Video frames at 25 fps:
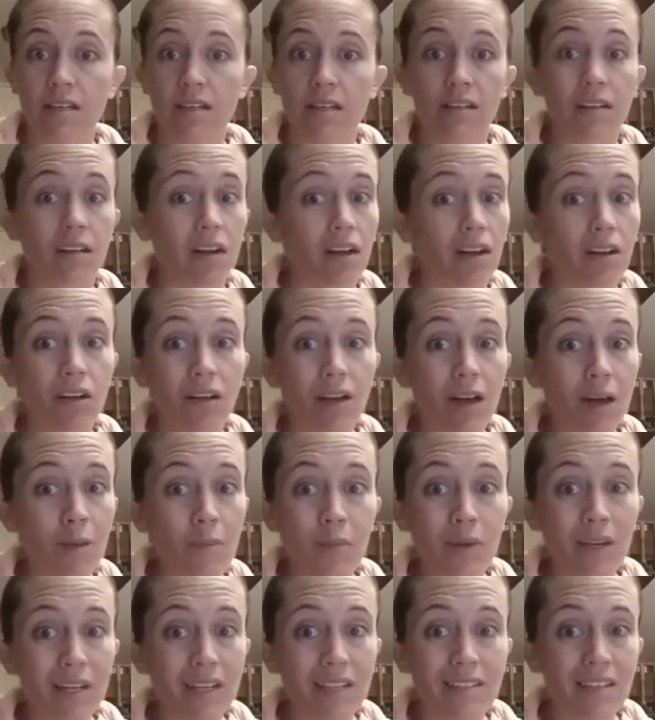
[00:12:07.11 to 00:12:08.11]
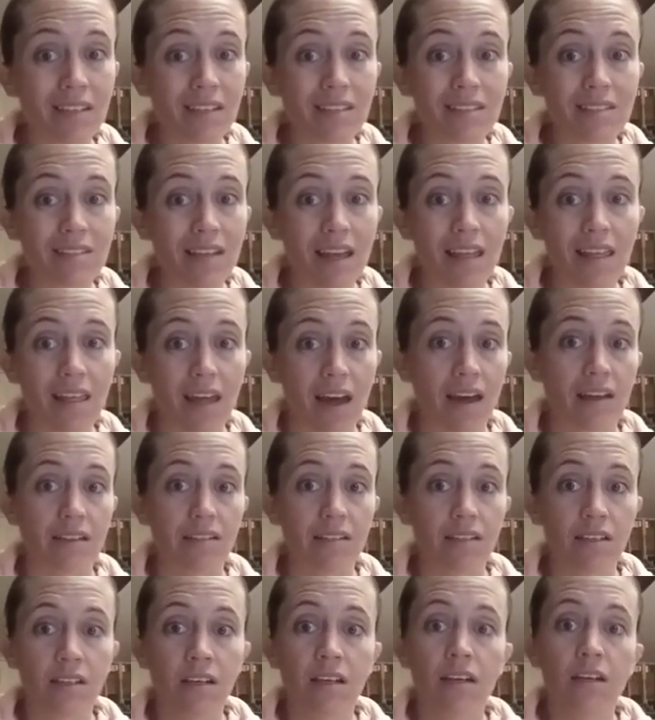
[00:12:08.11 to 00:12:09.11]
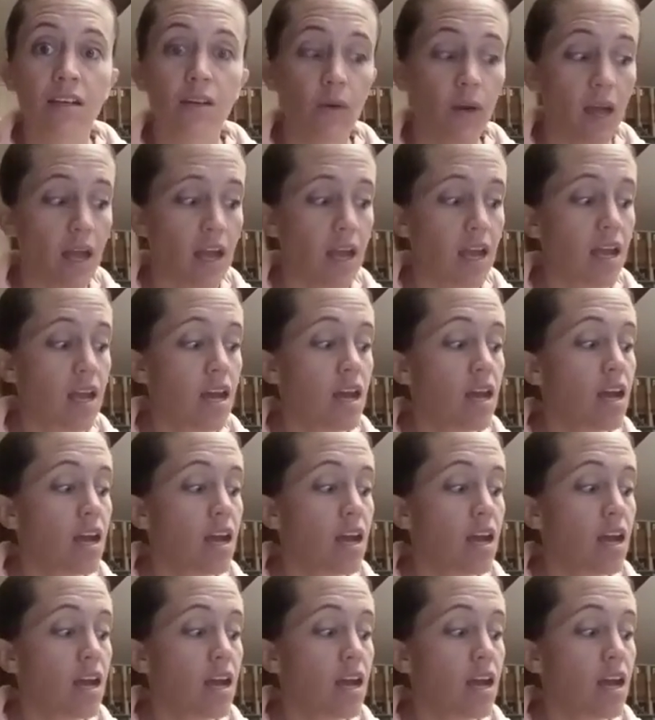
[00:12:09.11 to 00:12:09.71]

Not all companies can say that, okay?